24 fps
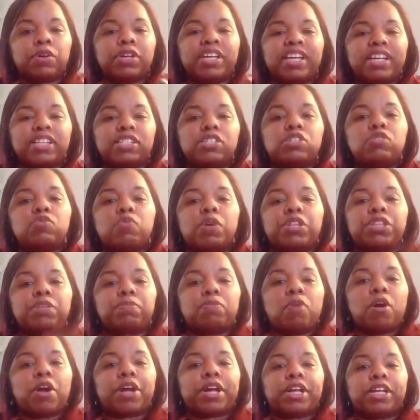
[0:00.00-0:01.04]
get to what the
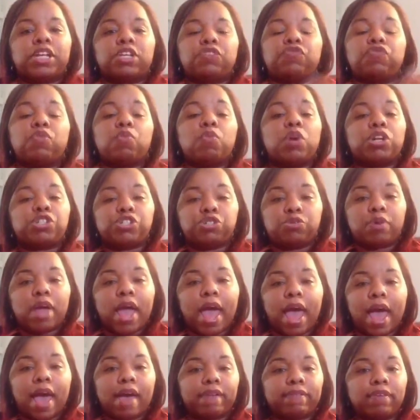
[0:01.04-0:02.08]
market is for what you
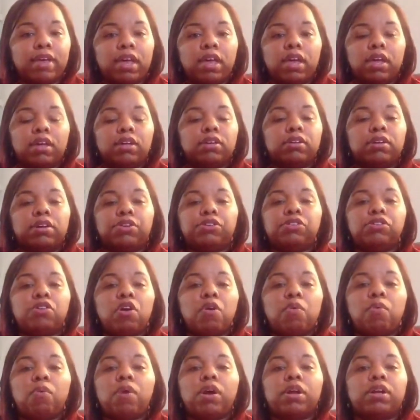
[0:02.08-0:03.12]
have. You
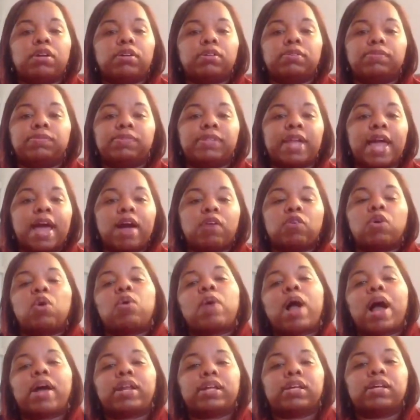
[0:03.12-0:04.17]
don't want to now
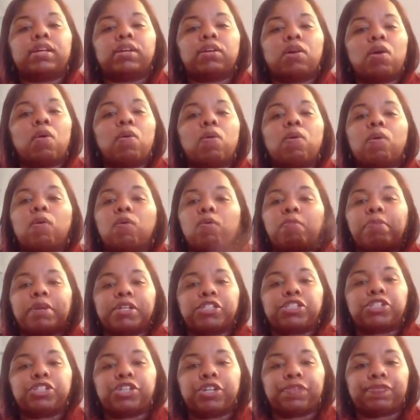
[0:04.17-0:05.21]
go out and get a whole
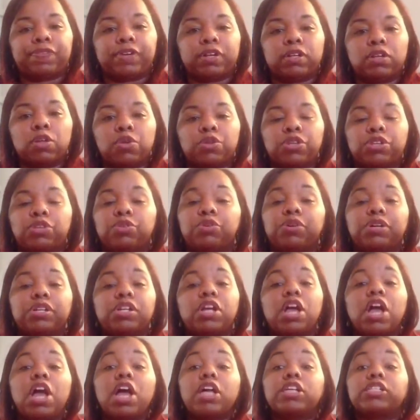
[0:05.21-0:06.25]
bunch of different clothing. You can
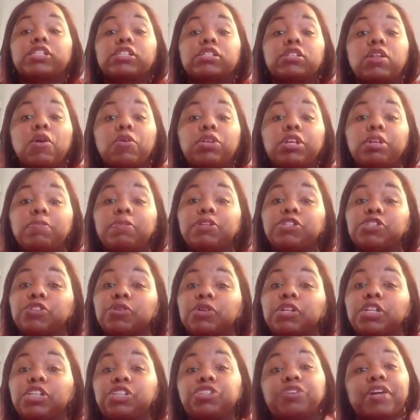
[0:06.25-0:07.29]
slowly but
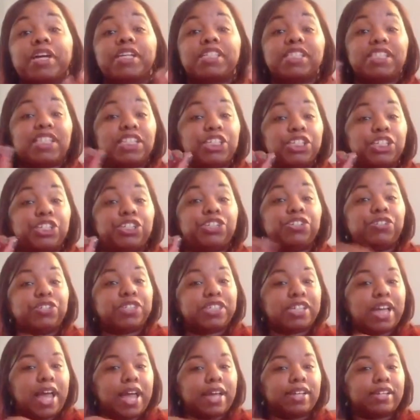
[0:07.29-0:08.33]
surely transition your
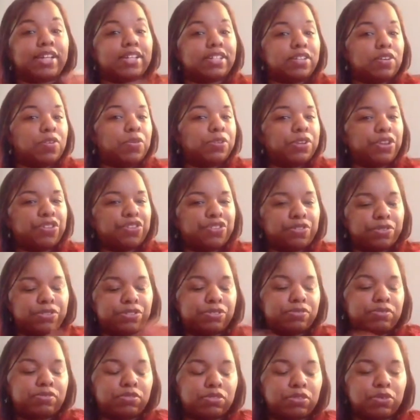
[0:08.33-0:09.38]
site. That's a whole nother
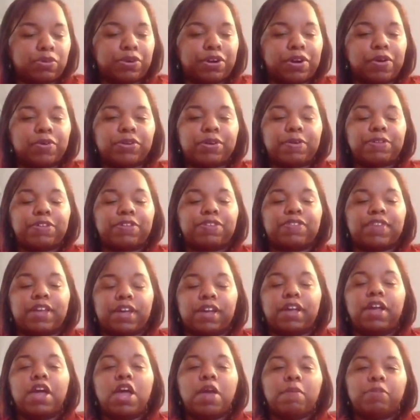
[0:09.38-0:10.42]
story, a whole nother
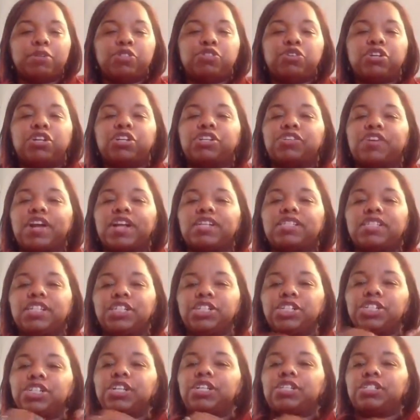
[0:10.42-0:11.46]
thing. But you can
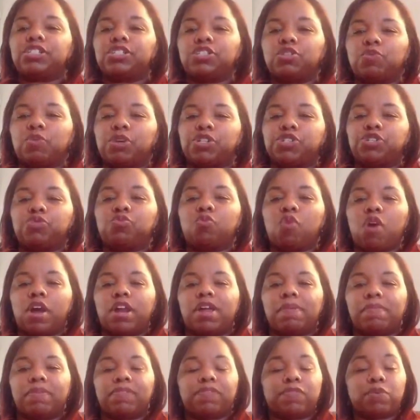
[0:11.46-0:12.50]
transition it into what you want
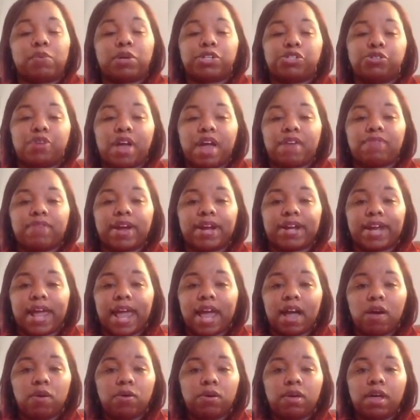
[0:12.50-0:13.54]
it. But for what you have right
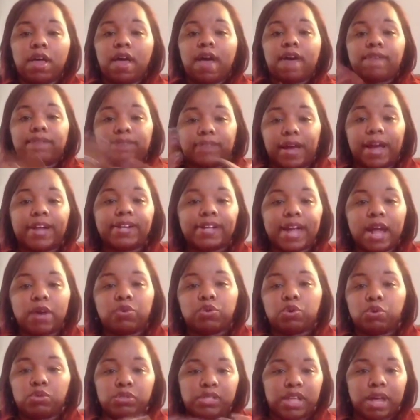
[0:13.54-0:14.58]
now, find out
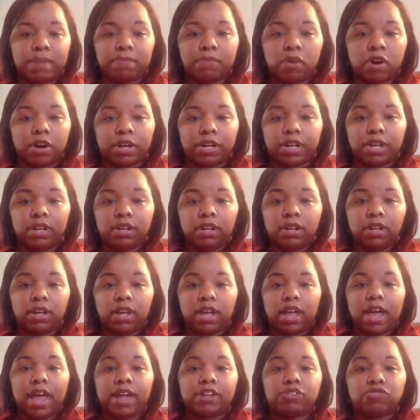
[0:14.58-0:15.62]
who's that market
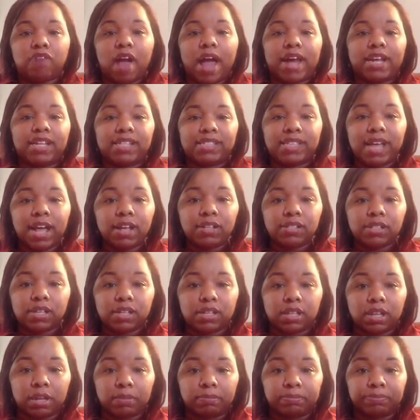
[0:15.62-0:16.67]
and try to sell to
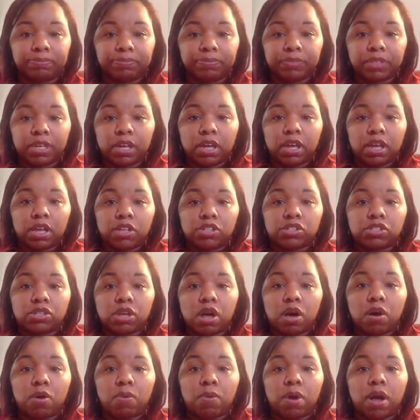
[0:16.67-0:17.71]
them.
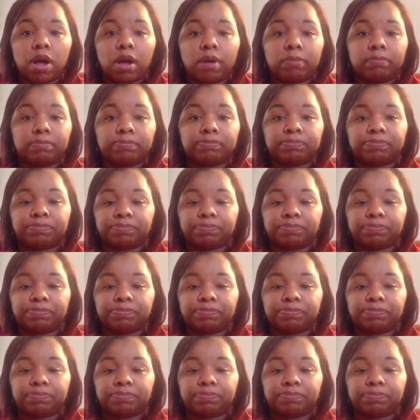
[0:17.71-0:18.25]
So